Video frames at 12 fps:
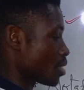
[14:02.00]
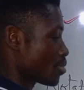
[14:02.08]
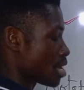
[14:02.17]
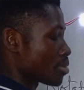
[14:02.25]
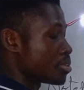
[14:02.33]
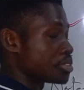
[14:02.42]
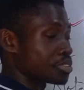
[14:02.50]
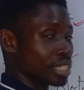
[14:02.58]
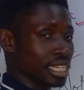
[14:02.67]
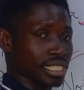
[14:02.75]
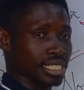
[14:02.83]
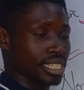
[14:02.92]
that we are going to
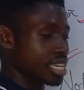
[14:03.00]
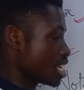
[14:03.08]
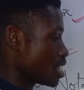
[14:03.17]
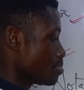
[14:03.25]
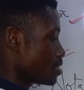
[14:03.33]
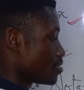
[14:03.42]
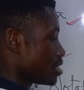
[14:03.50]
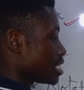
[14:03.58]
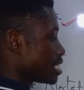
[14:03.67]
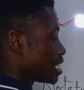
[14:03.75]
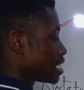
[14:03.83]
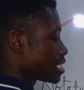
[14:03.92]
list
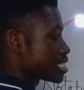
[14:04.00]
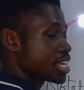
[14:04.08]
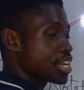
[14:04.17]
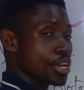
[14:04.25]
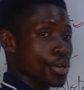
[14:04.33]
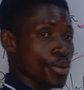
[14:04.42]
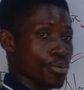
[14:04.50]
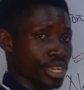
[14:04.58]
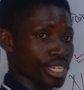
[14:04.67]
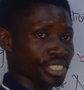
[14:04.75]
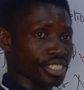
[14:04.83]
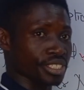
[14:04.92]
between this
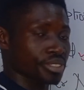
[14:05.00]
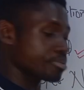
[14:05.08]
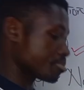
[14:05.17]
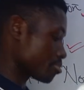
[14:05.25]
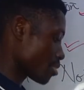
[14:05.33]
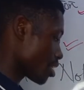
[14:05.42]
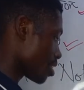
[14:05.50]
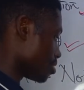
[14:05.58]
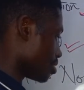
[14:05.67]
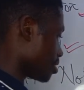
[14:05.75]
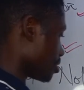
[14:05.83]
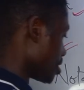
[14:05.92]
range.
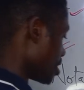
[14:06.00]
Good.